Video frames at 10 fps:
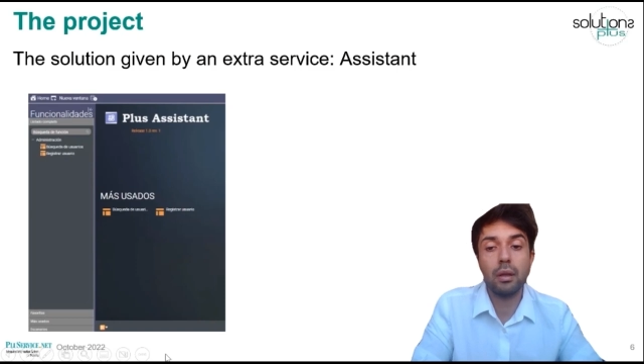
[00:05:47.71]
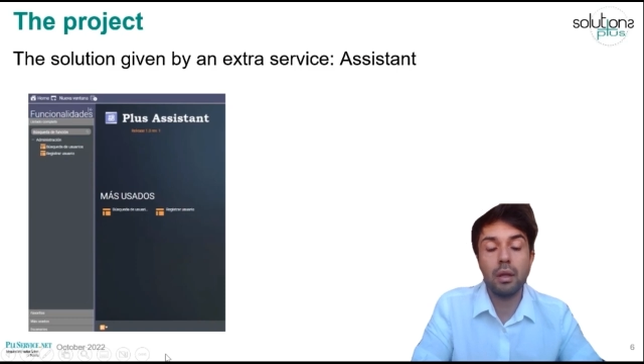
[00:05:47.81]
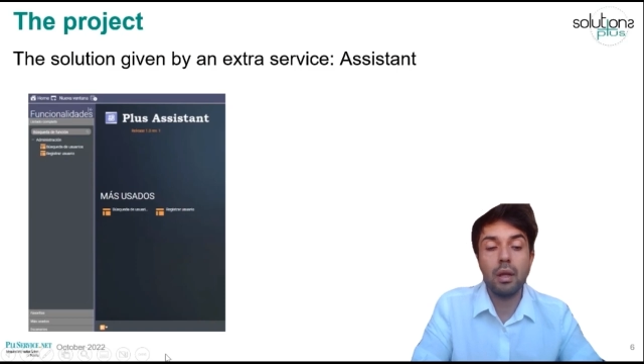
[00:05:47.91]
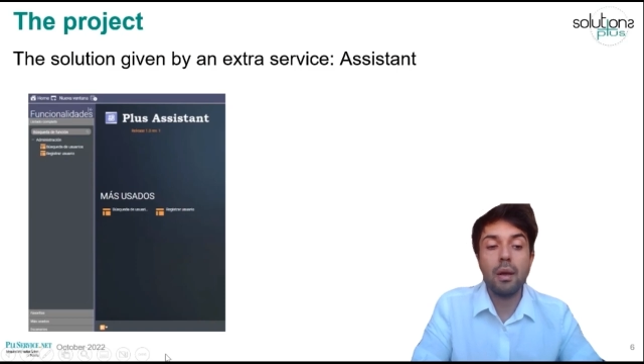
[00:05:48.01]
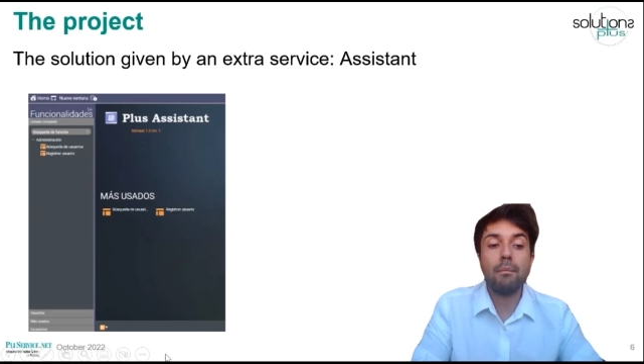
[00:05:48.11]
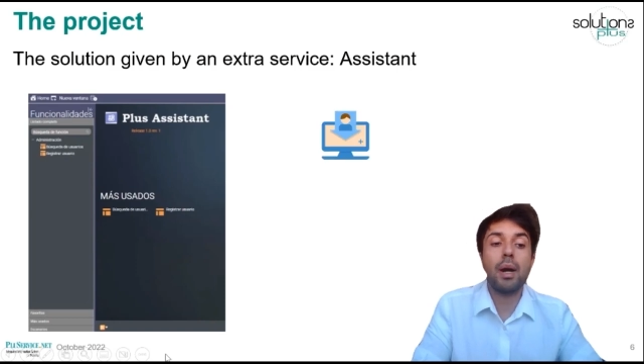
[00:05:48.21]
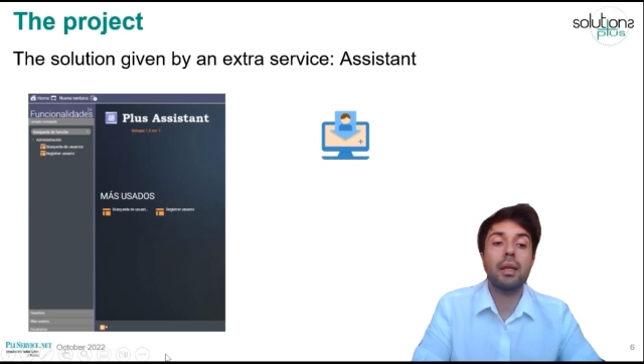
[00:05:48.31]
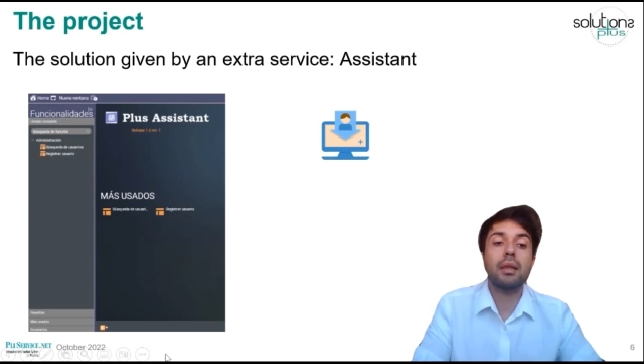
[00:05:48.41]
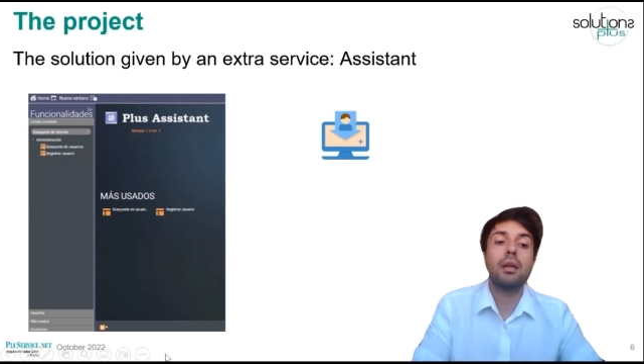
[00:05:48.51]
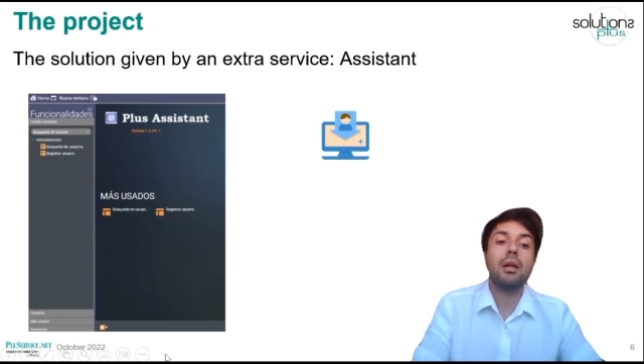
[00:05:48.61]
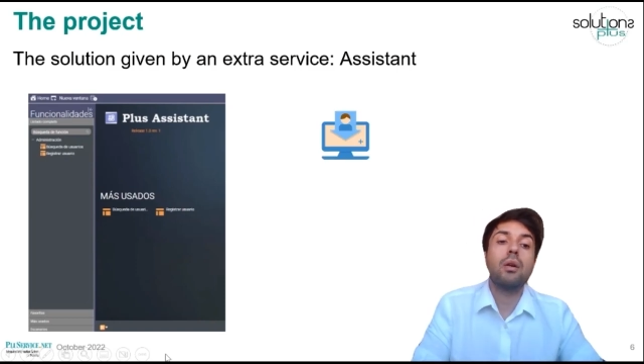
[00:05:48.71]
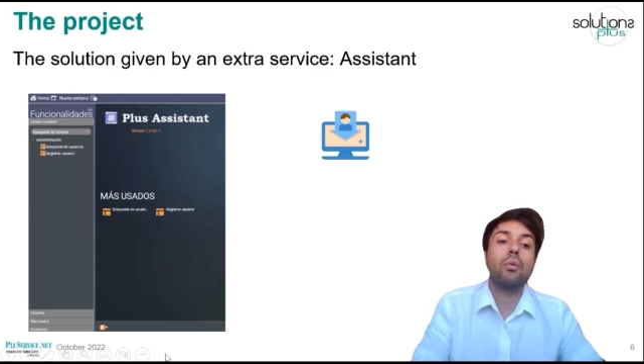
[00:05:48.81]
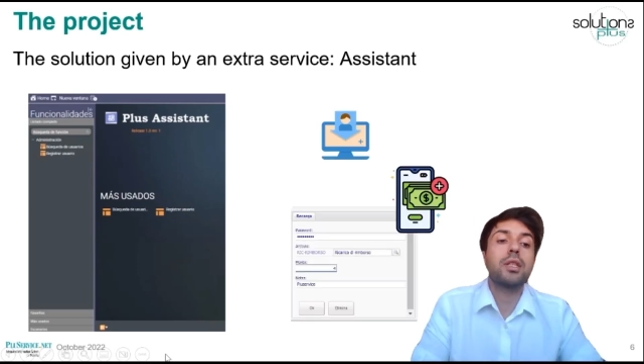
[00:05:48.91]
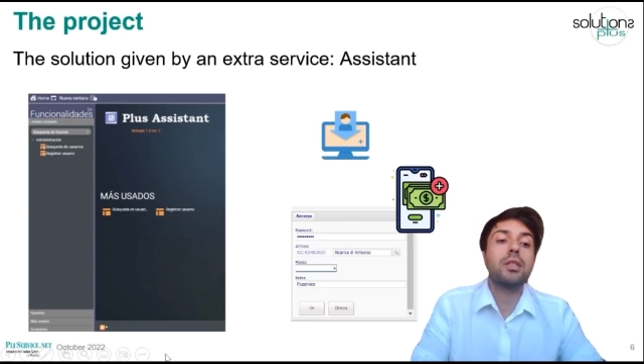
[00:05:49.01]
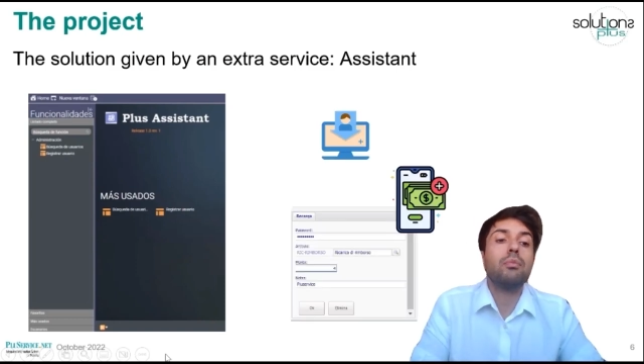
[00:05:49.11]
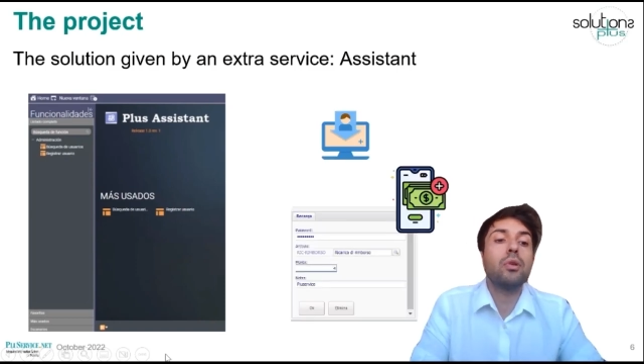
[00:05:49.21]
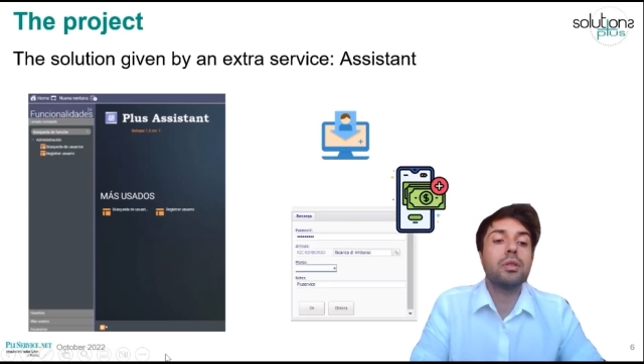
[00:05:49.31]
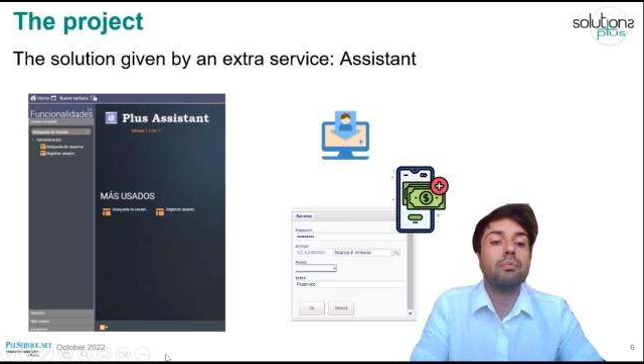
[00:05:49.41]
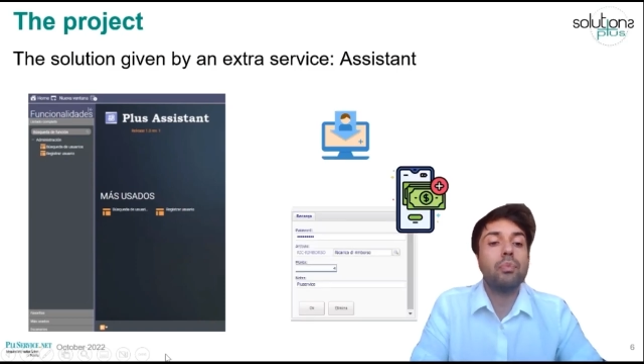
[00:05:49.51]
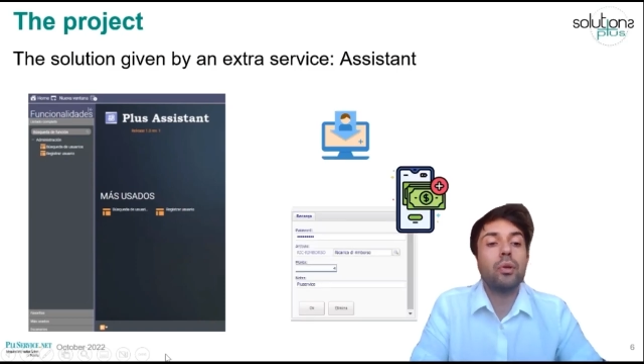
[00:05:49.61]
but what is most
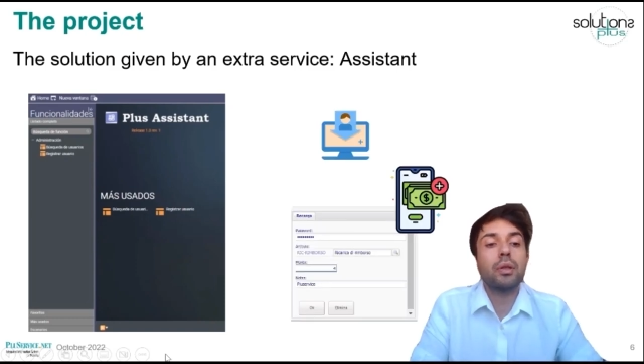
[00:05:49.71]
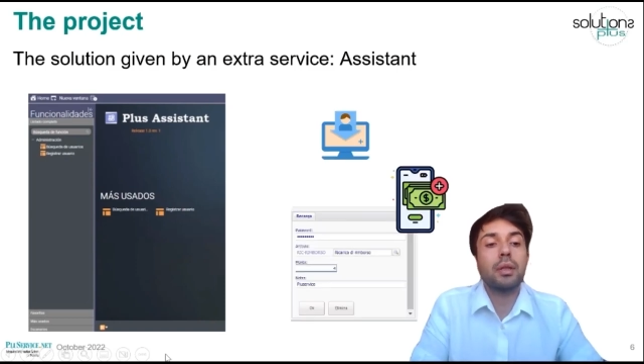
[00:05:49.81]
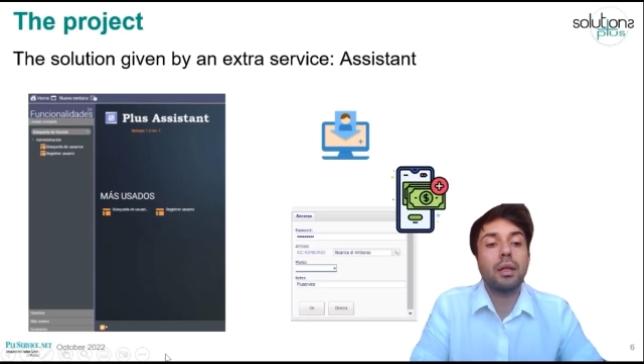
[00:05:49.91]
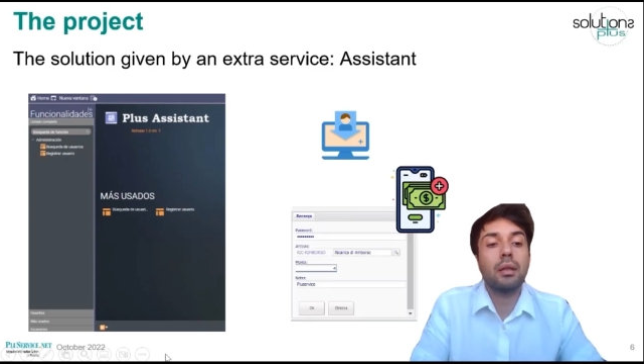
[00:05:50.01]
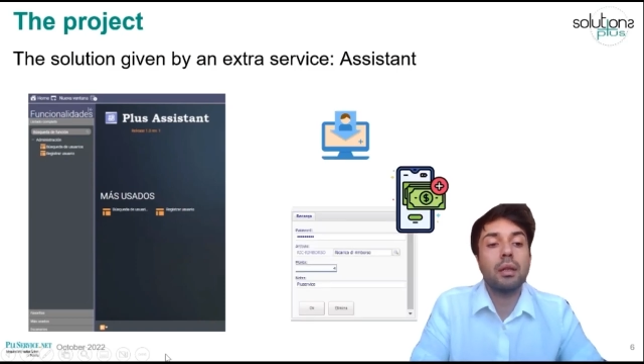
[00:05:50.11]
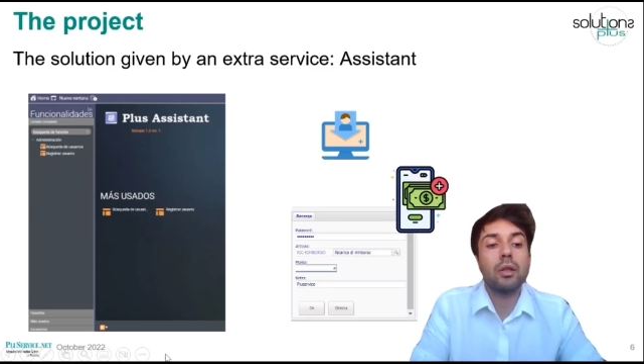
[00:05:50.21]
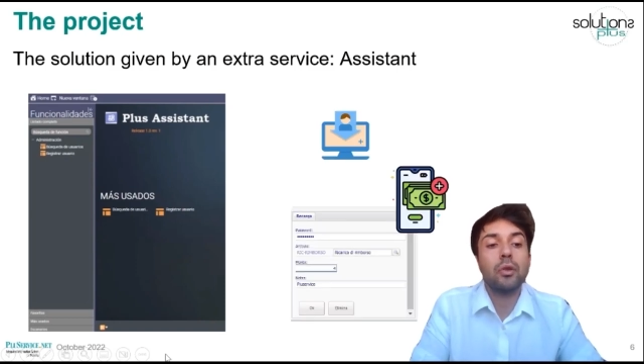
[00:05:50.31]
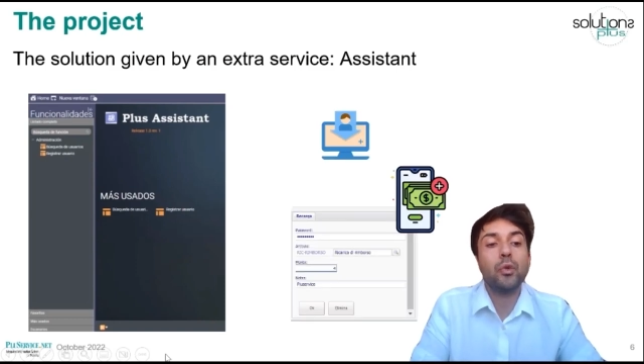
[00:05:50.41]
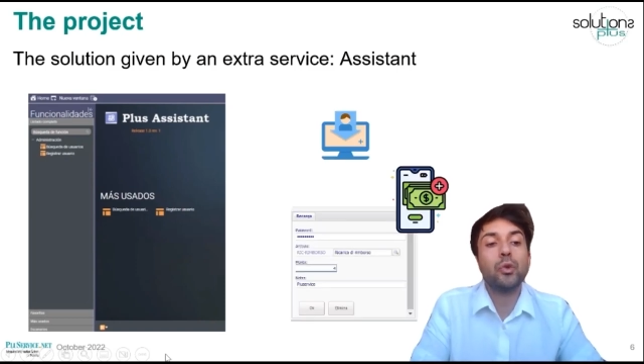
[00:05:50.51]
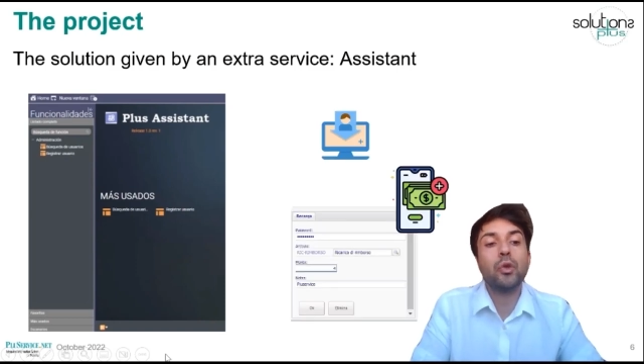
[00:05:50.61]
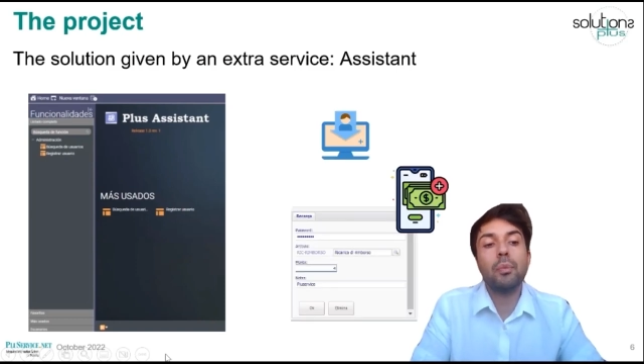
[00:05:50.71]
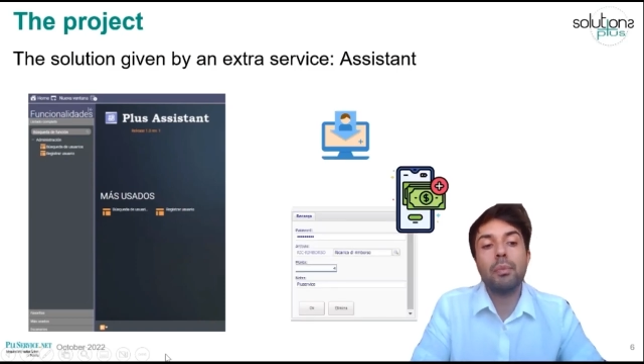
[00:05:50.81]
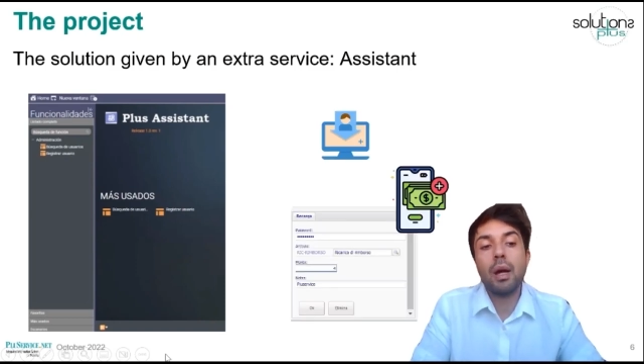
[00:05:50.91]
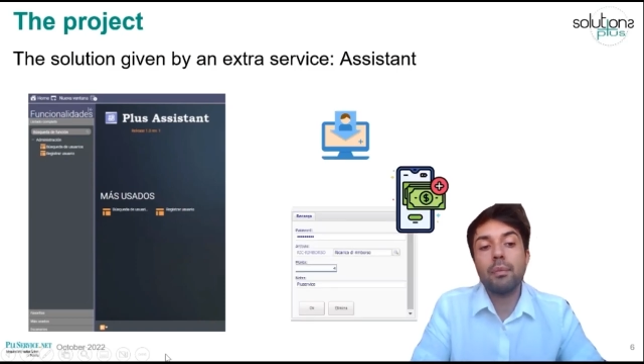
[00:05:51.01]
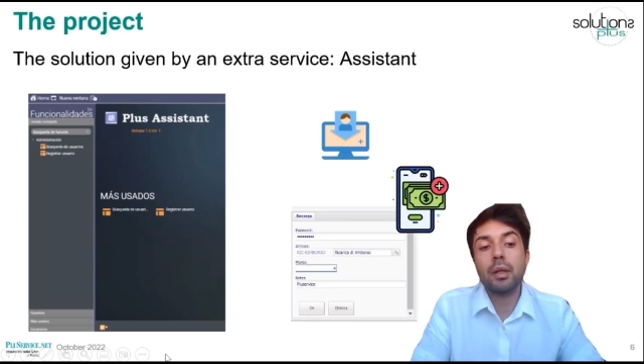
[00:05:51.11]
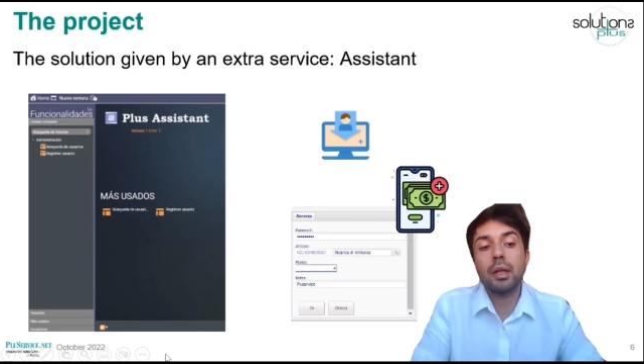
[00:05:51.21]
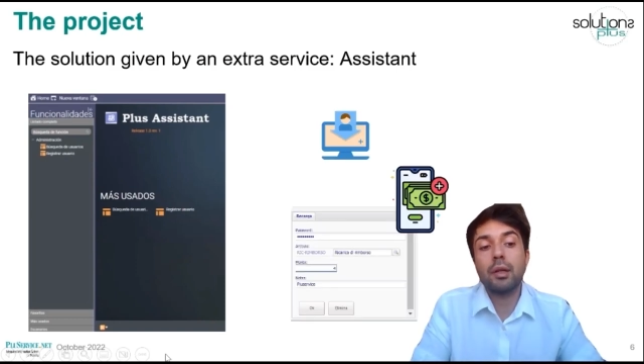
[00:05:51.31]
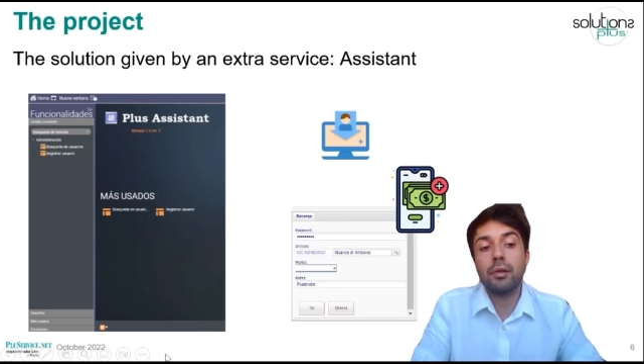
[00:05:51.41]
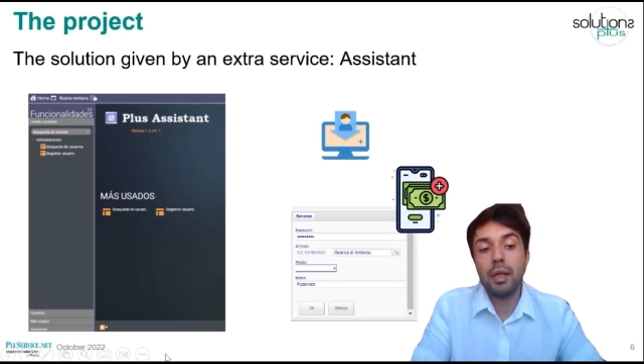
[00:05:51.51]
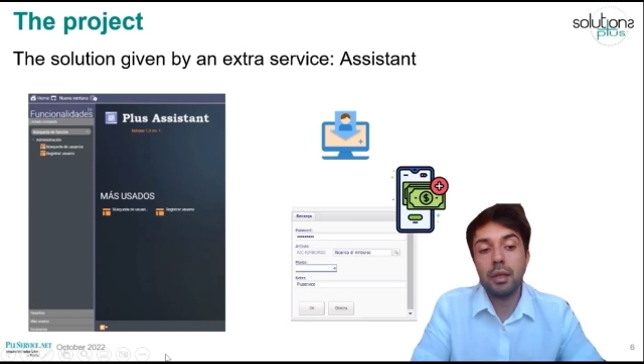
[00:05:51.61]
important to top up
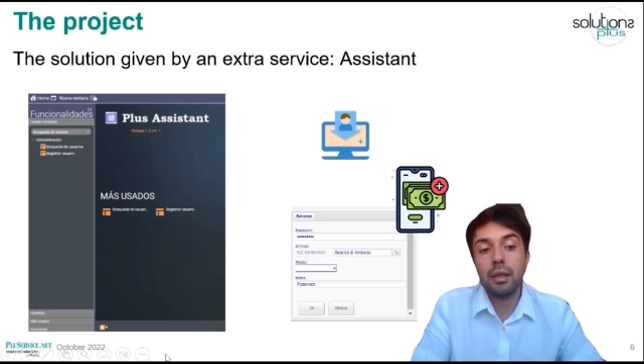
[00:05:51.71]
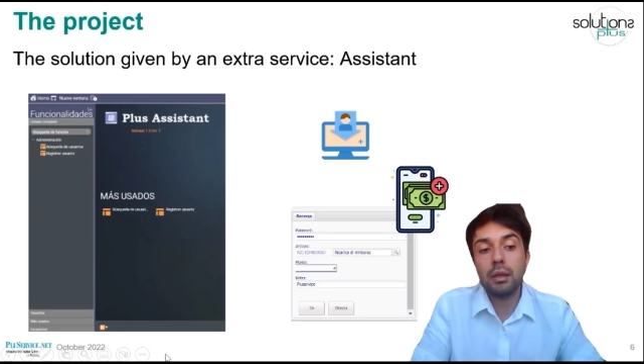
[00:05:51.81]
credit